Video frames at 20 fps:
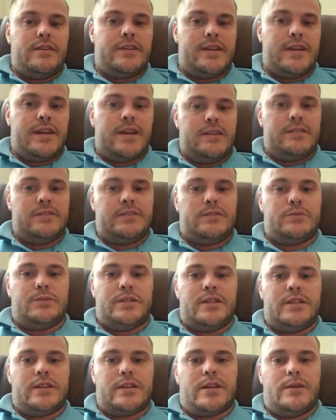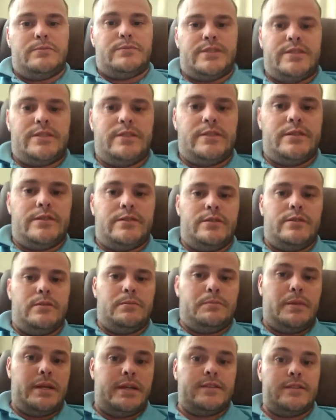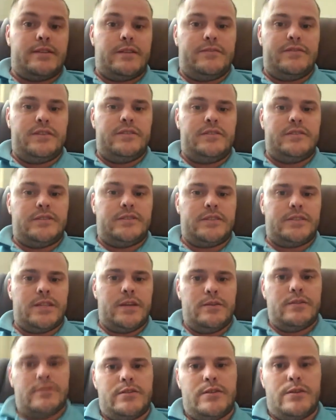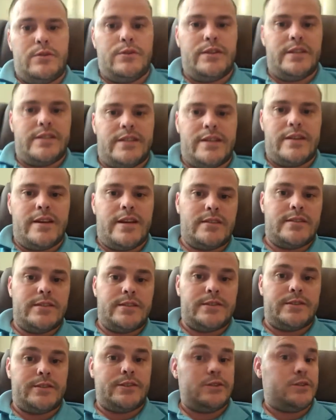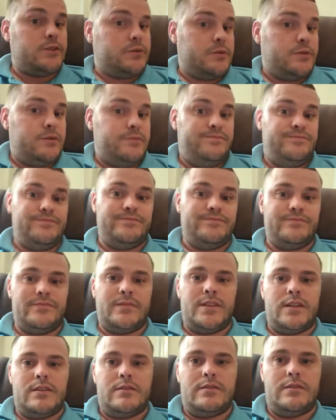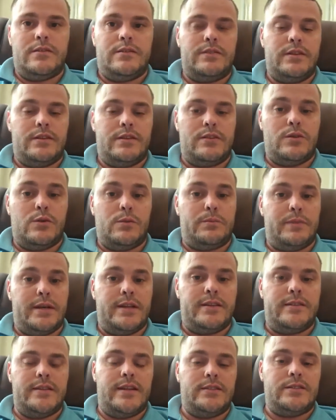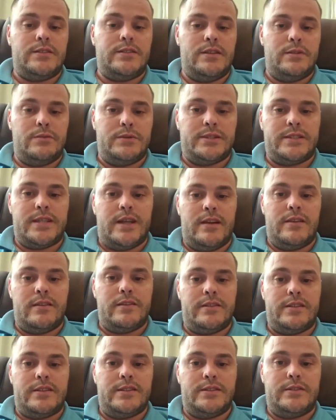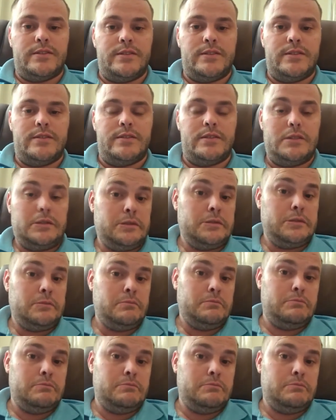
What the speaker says: their hands when it comes to paying dividends out to all the directors. So they're all paid nicely with salaries, you know.